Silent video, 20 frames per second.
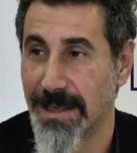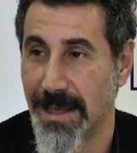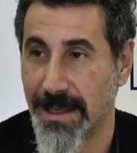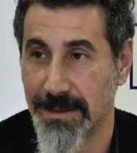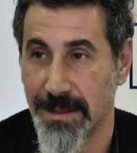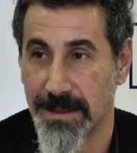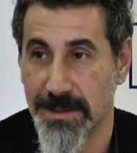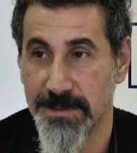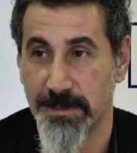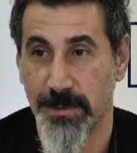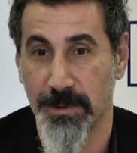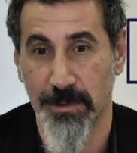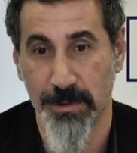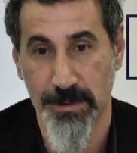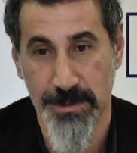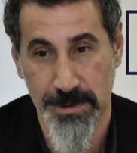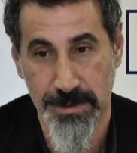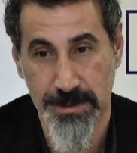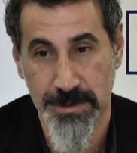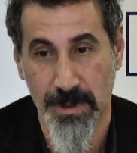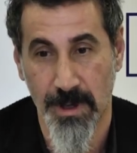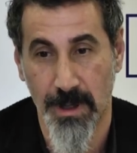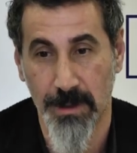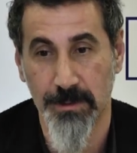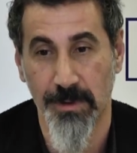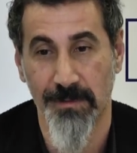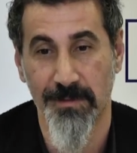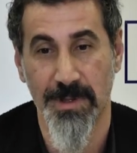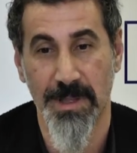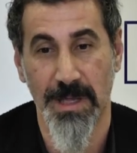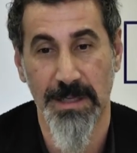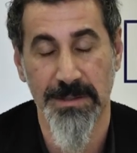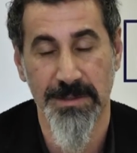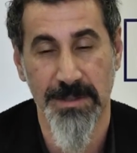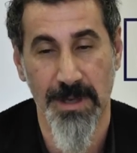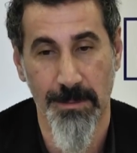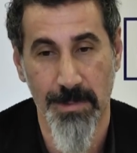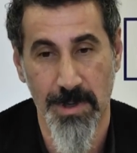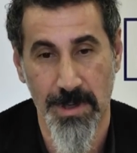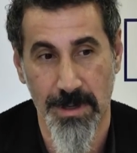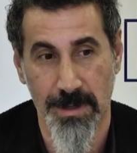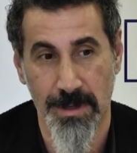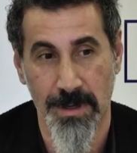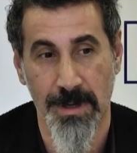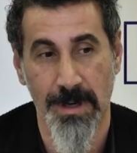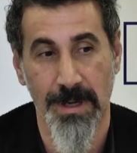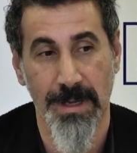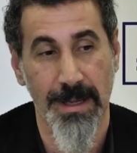And then his producers called over that summer,